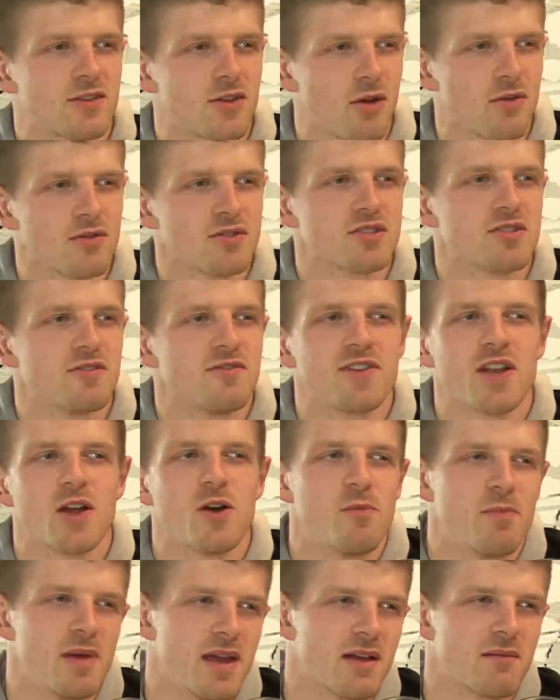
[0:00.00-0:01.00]
goals to
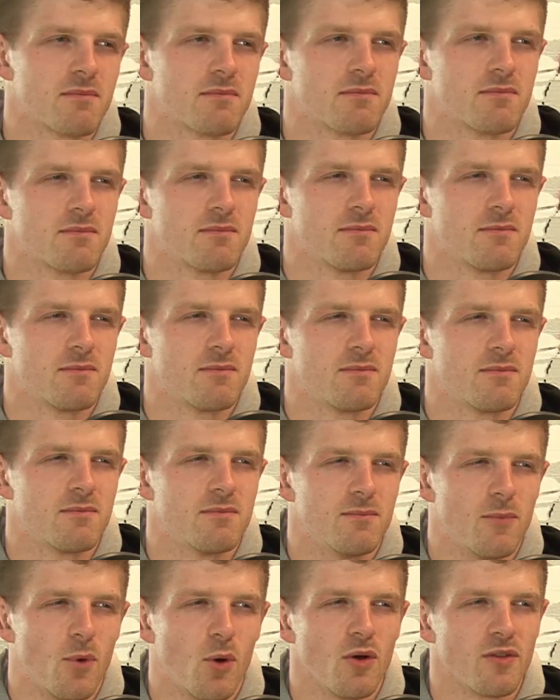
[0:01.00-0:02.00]
flow a bit
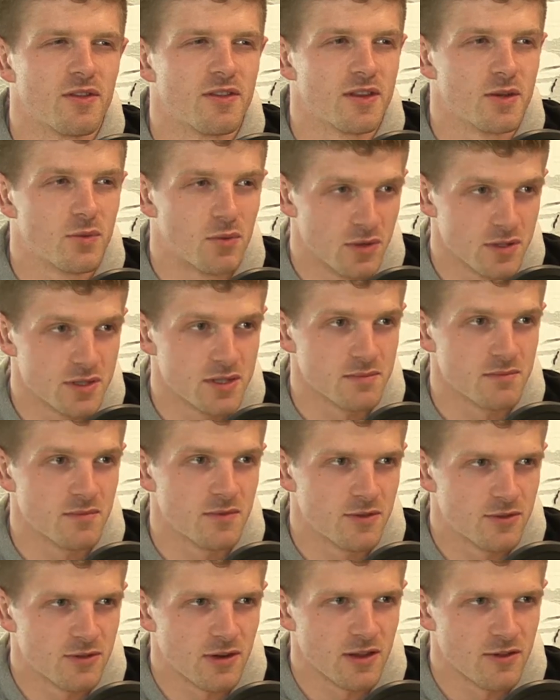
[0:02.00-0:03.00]
more than they would
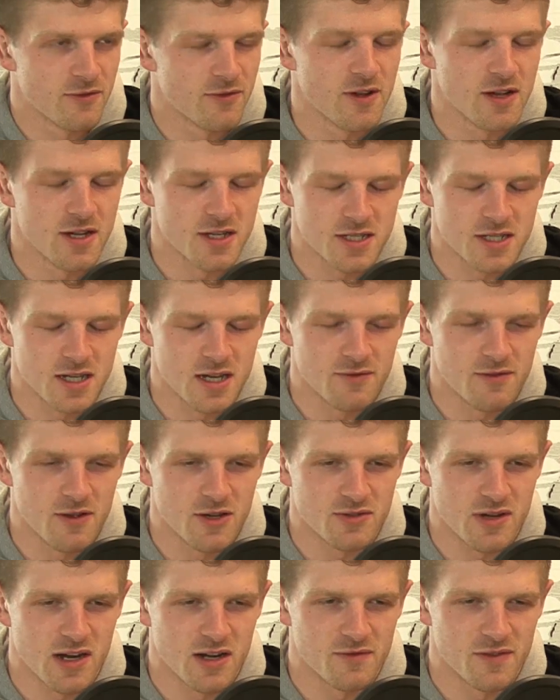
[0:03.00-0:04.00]
throughout the first
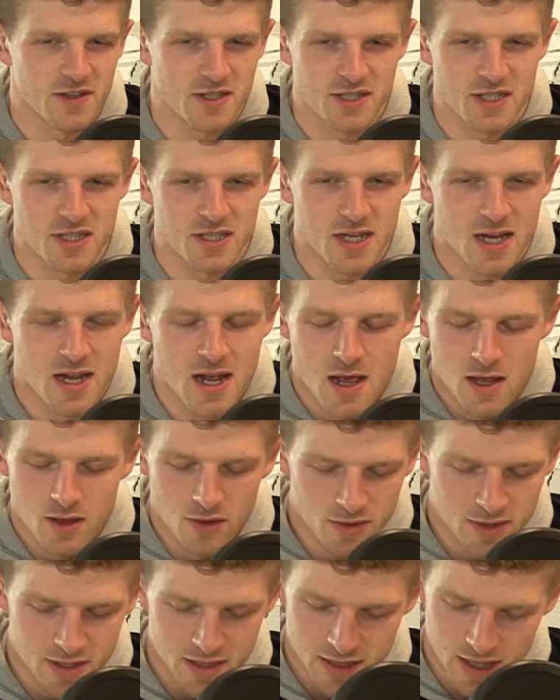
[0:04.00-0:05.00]
round of fixtures.
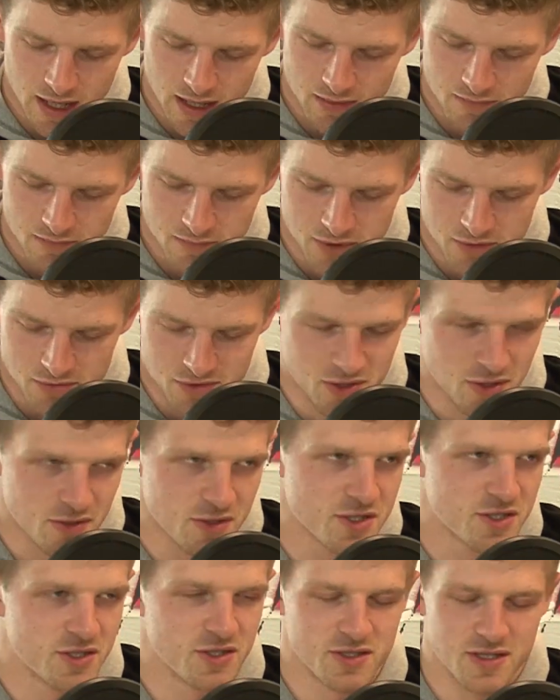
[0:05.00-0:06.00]
Looking at the
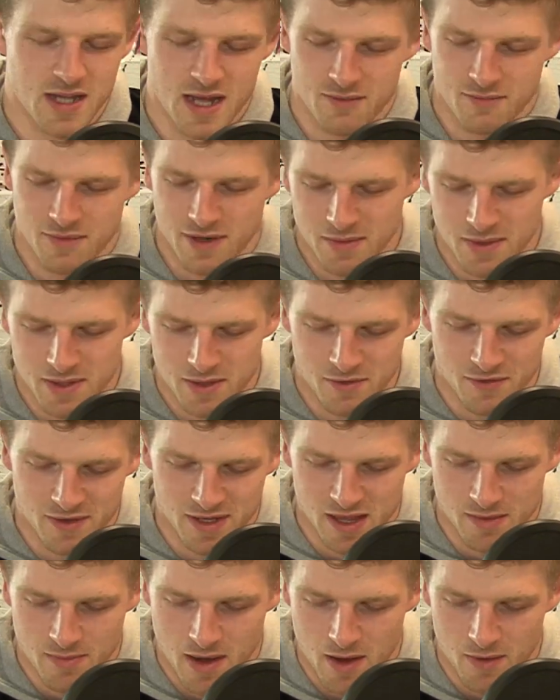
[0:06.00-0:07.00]
results just then when you're
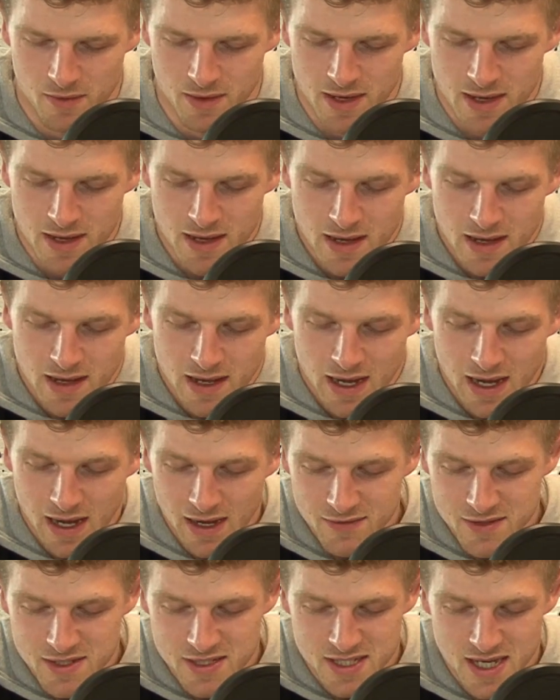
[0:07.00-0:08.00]
reading them out, I
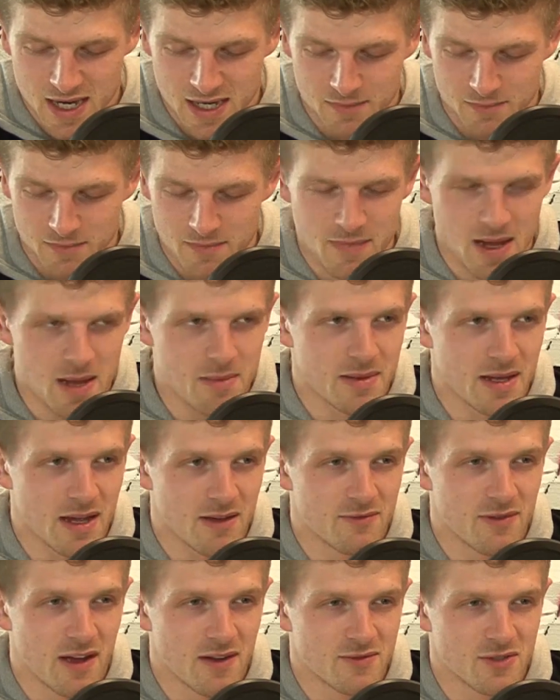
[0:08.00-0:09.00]
have to say maybe
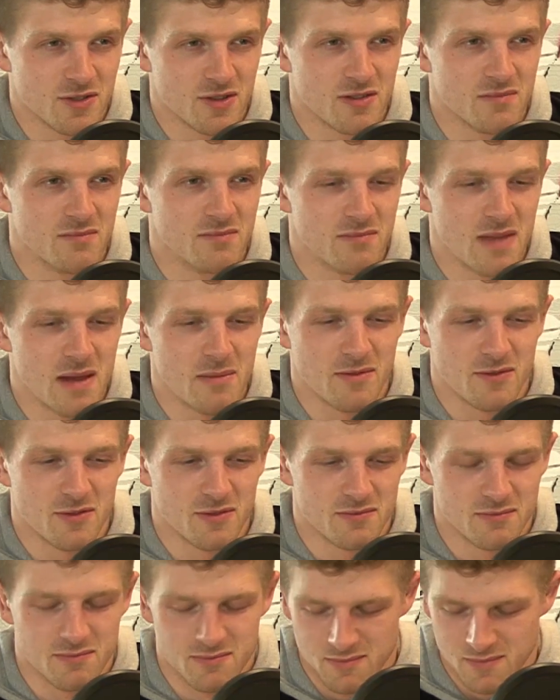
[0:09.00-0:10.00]
I've
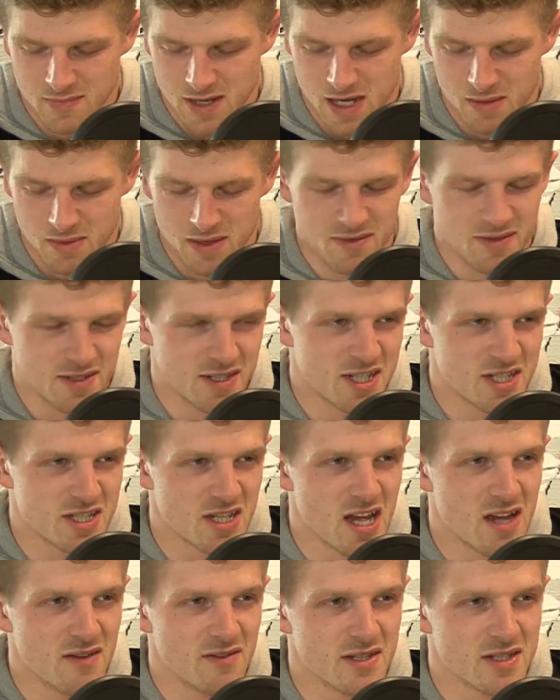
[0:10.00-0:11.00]
done it a bit of a
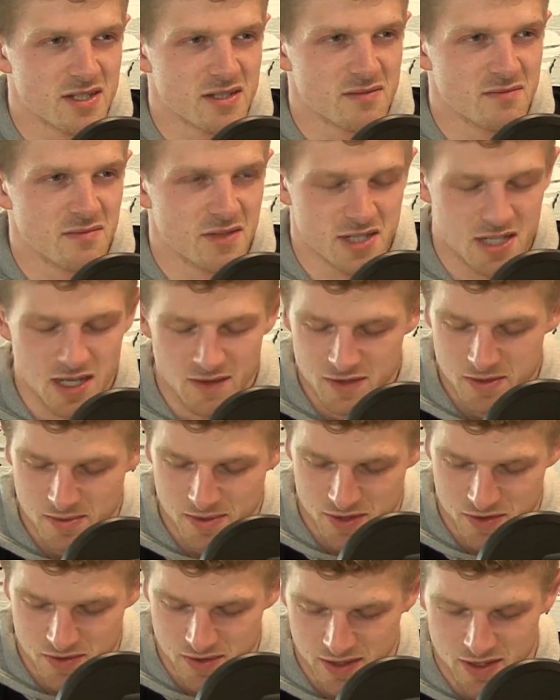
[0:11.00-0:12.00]
disservice myself, to be
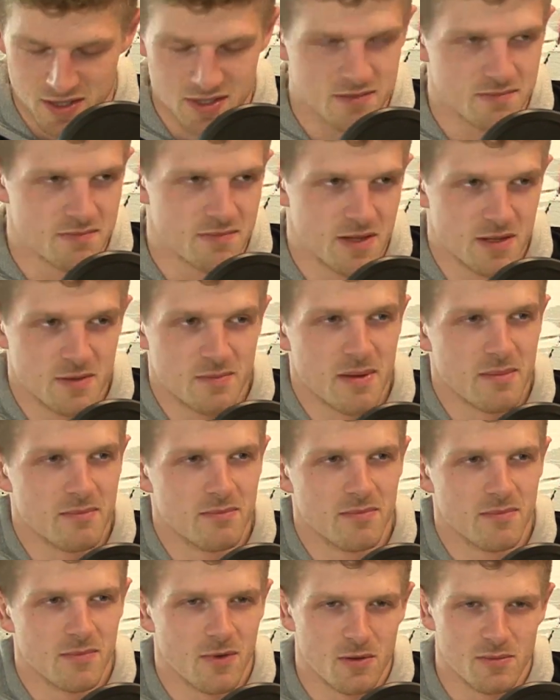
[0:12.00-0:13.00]
honest with you, because there's
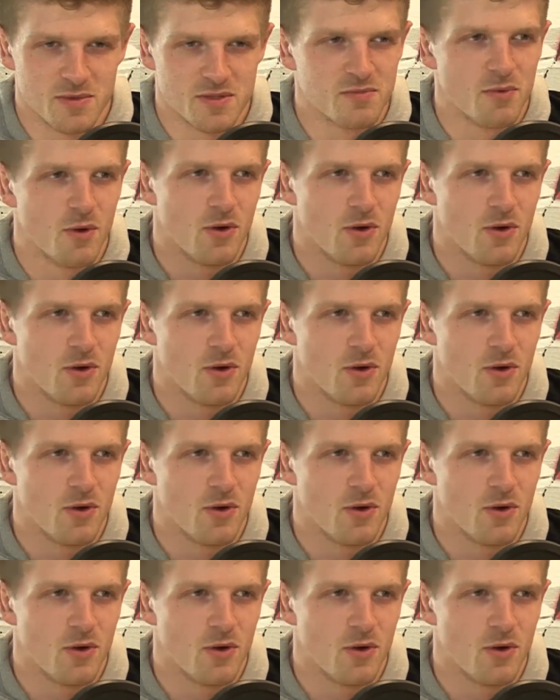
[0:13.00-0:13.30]
been almost